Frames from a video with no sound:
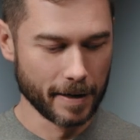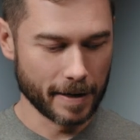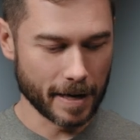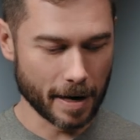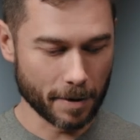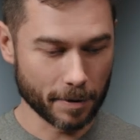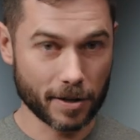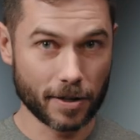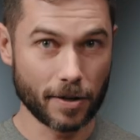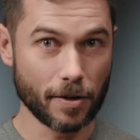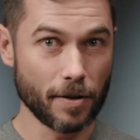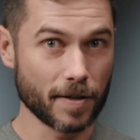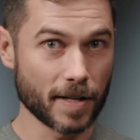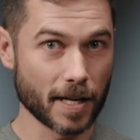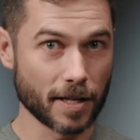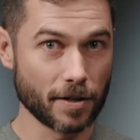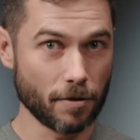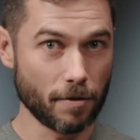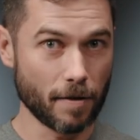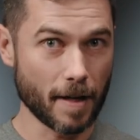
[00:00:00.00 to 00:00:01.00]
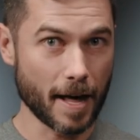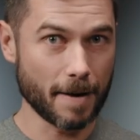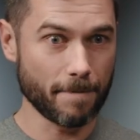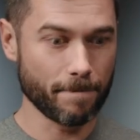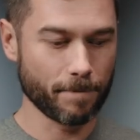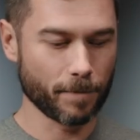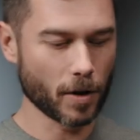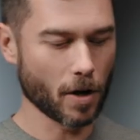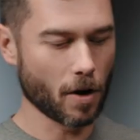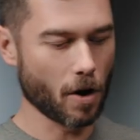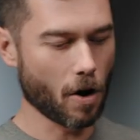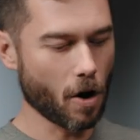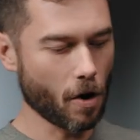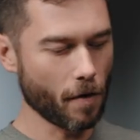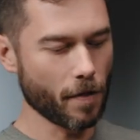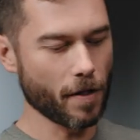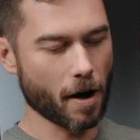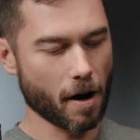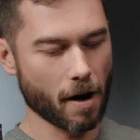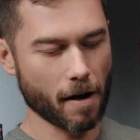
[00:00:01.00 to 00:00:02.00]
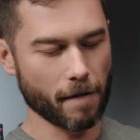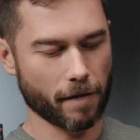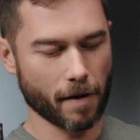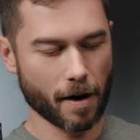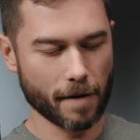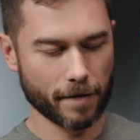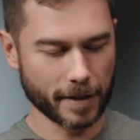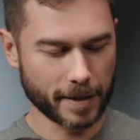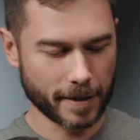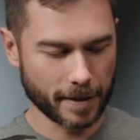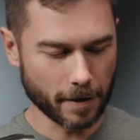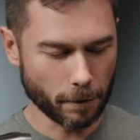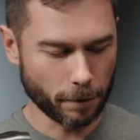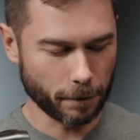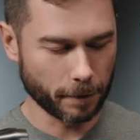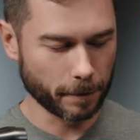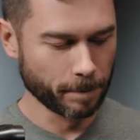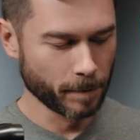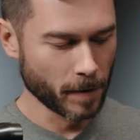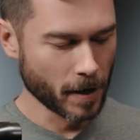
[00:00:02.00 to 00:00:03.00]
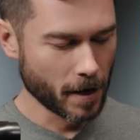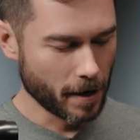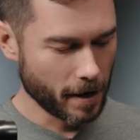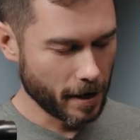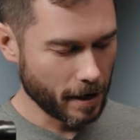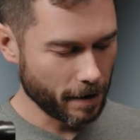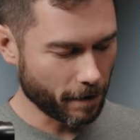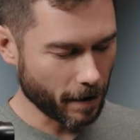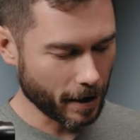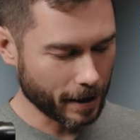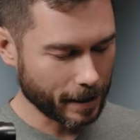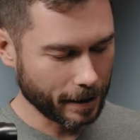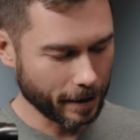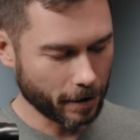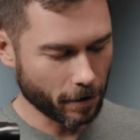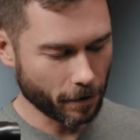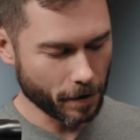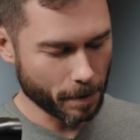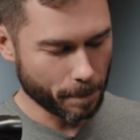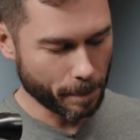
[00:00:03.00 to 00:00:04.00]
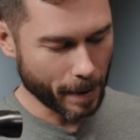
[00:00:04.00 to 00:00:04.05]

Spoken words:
Now, as soon as I do that, on the Hi-5 itself, if I click on the